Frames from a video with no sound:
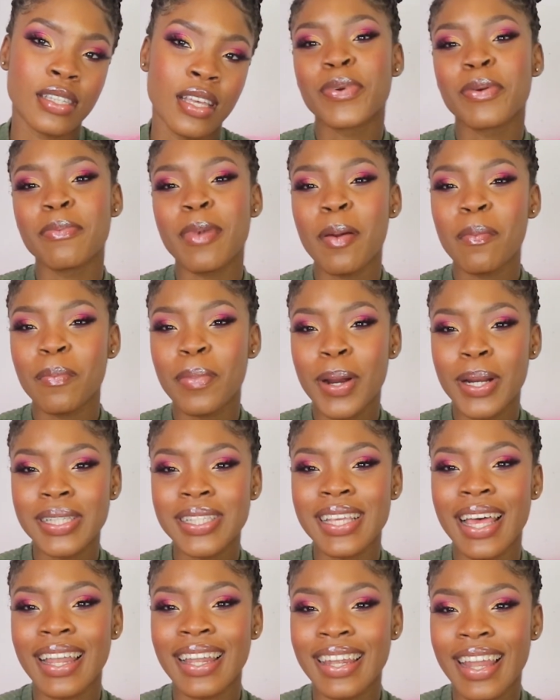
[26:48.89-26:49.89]
Remember
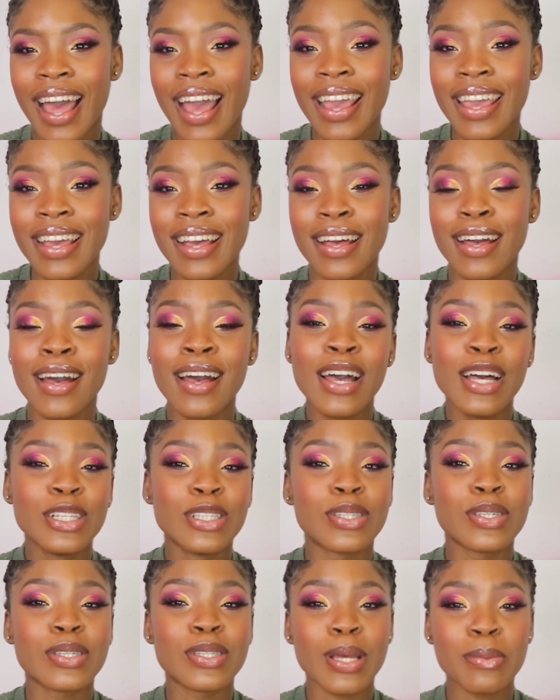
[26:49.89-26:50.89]
to like,
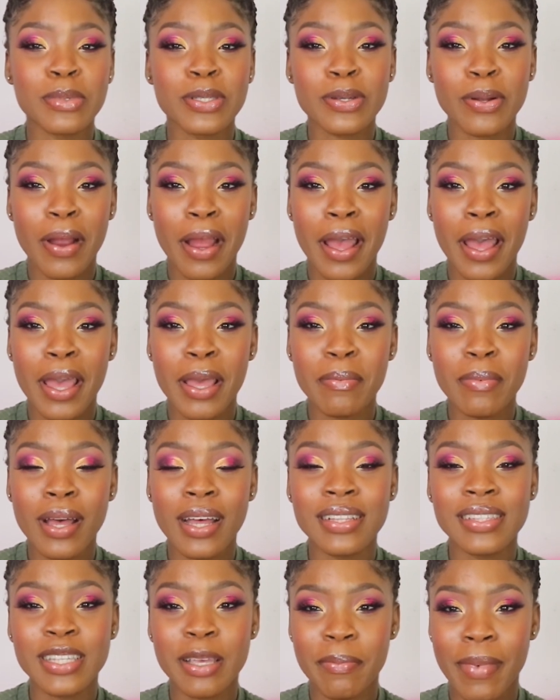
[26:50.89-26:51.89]
to subscribe
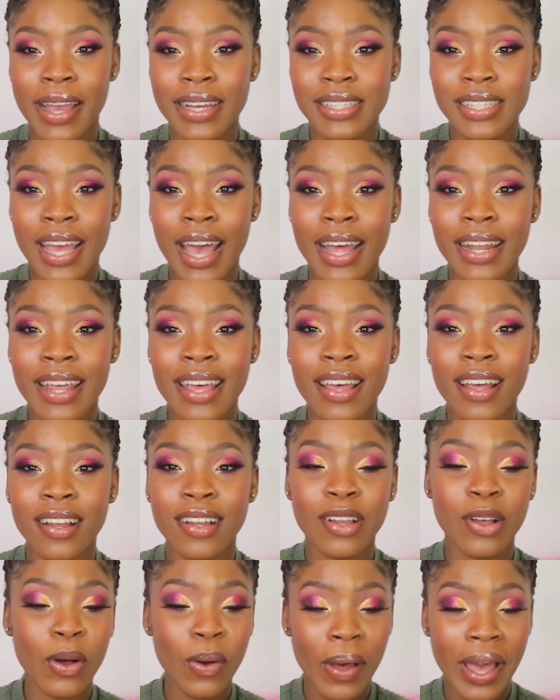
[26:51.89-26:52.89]
to my
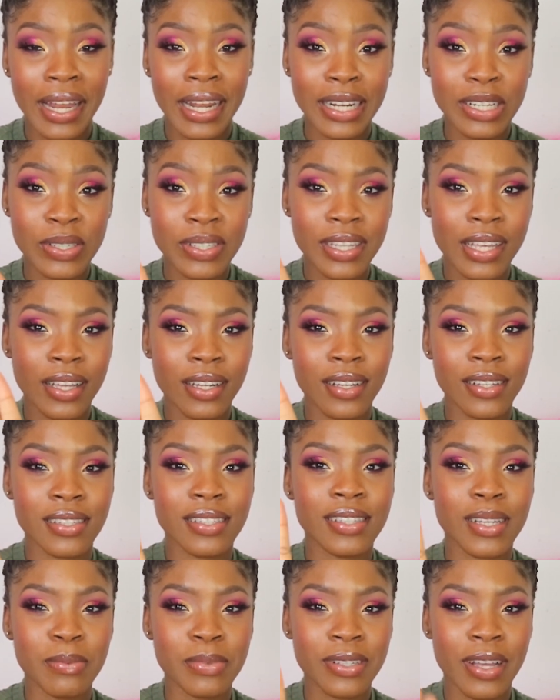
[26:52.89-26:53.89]
channel. Go ahead and just click the
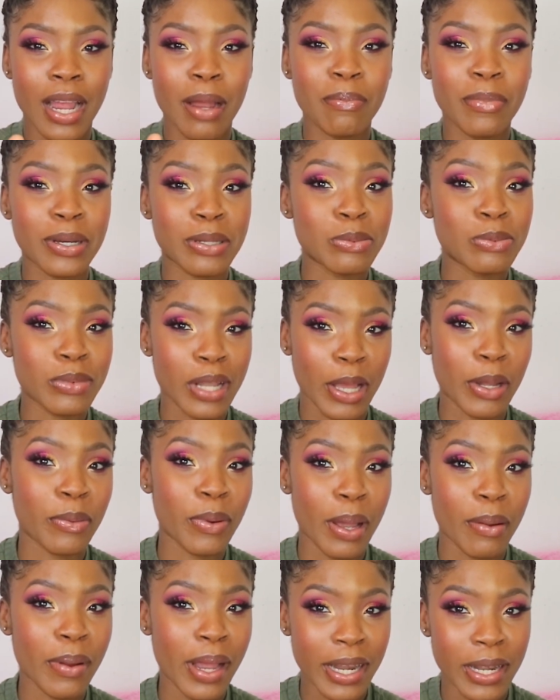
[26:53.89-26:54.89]
subscribe button like
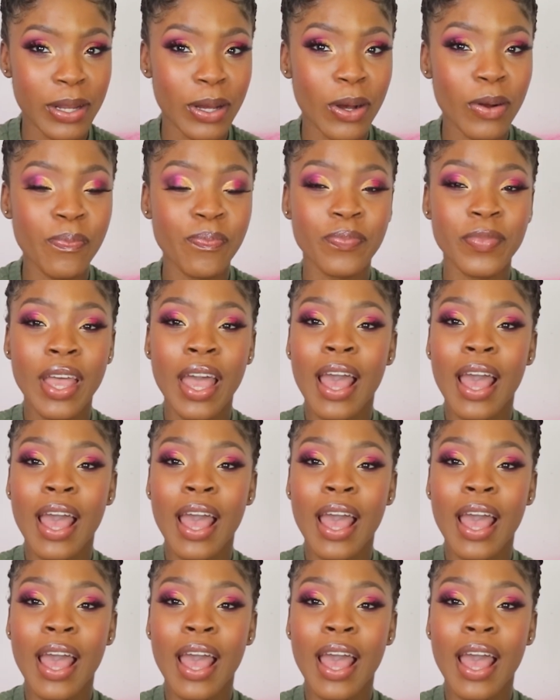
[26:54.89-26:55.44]
right now.